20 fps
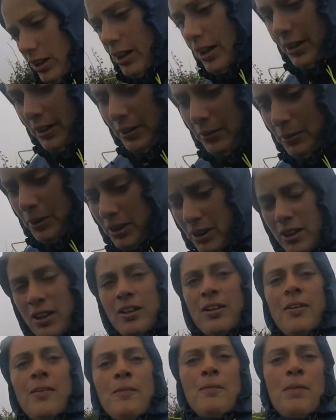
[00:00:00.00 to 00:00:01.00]

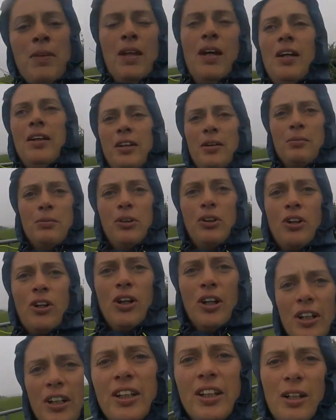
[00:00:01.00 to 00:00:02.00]
and I'm
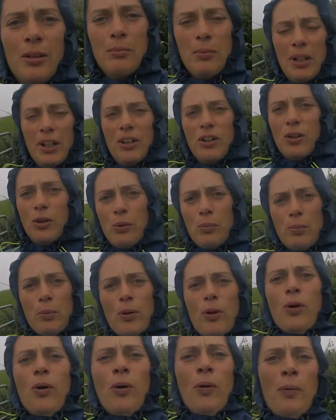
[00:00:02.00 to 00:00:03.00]
recording on my
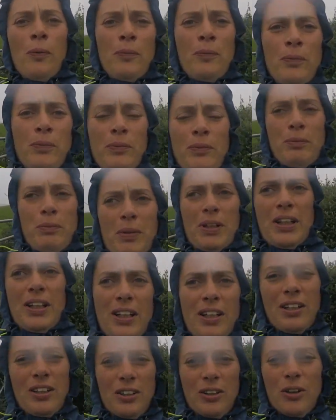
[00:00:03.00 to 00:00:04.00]
GoPro, my
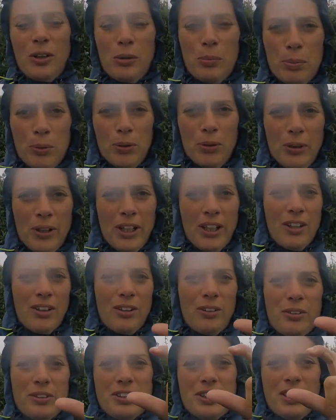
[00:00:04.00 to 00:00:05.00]
little GoPro
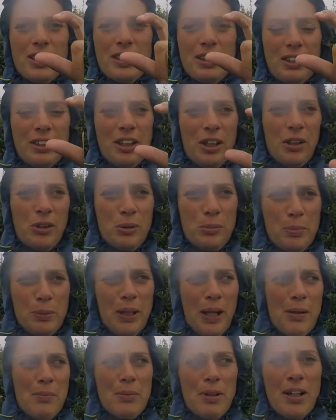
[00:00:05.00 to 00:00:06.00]
Hero with a little
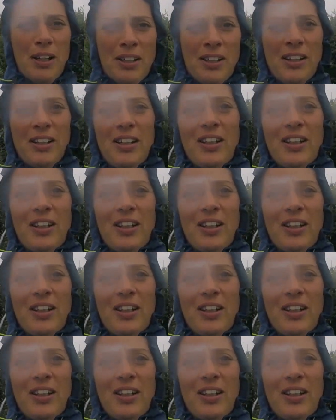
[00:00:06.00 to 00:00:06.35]
cube camera.